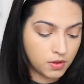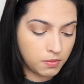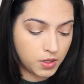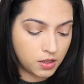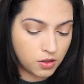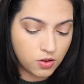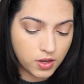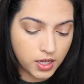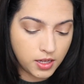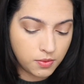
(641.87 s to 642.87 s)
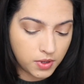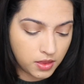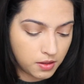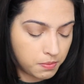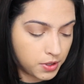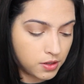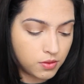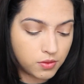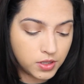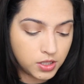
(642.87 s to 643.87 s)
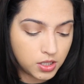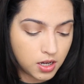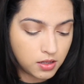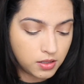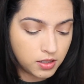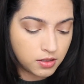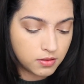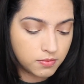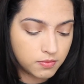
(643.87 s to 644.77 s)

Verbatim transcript: I'm going to go in with the burnt orange color.